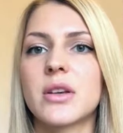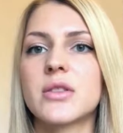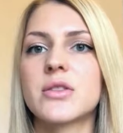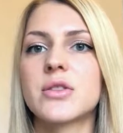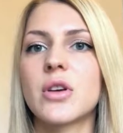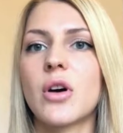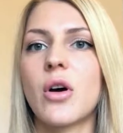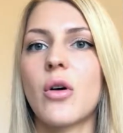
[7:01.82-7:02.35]

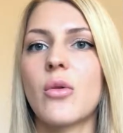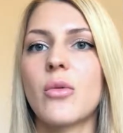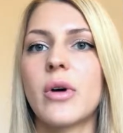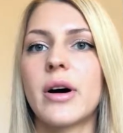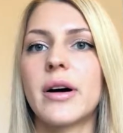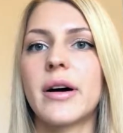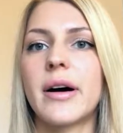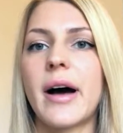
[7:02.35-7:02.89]
So
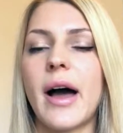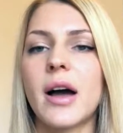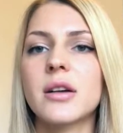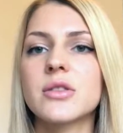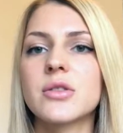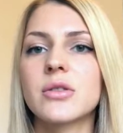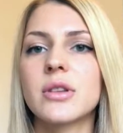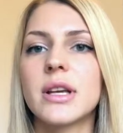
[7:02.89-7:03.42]

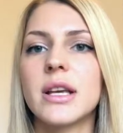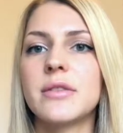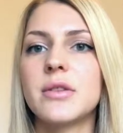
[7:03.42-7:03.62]
actually,